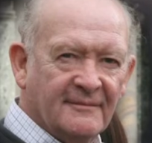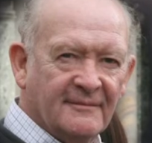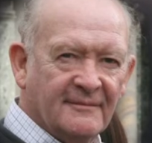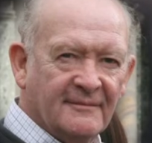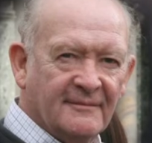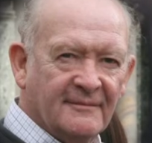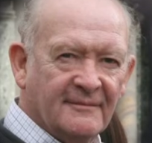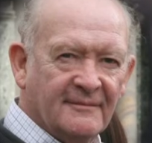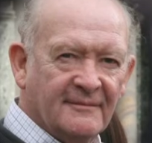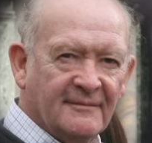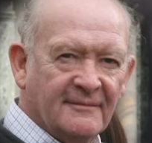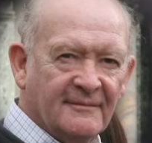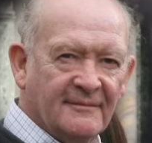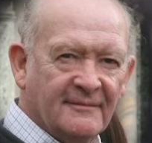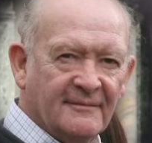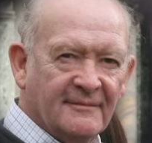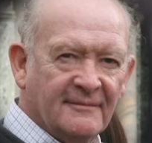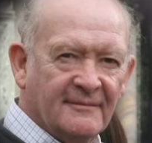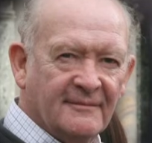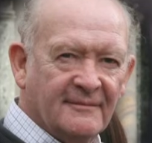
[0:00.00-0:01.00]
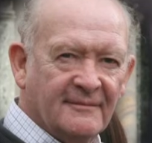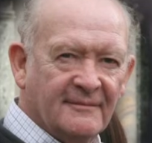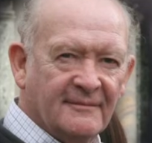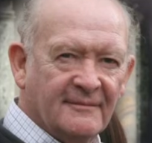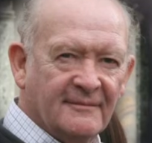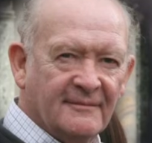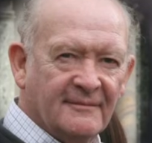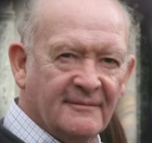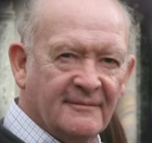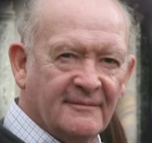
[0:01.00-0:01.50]

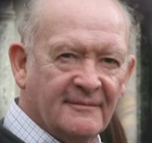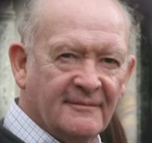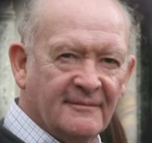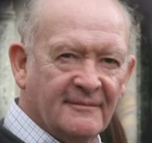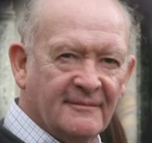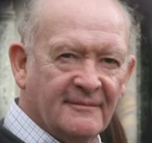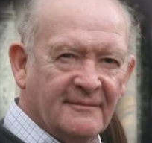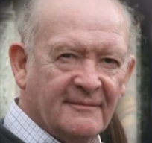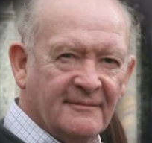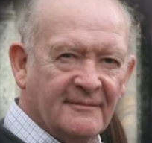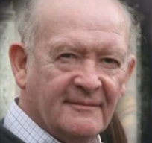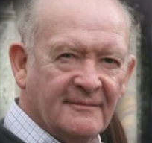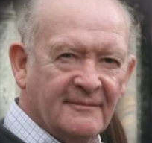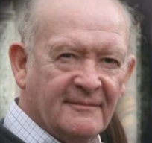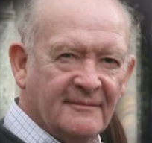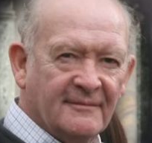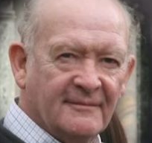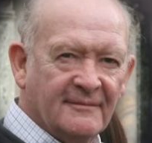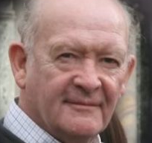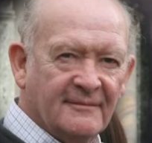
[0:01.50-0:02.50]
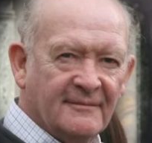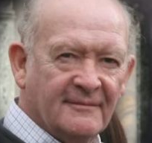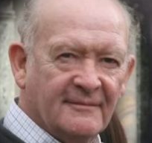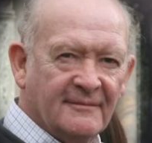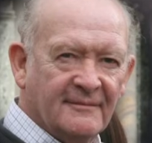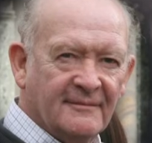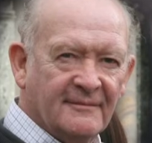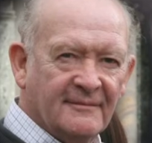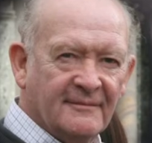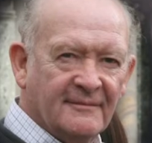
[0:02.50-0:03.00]

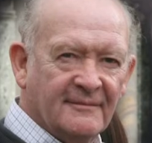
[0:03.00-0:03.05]
This is a still picture; no speech is visible.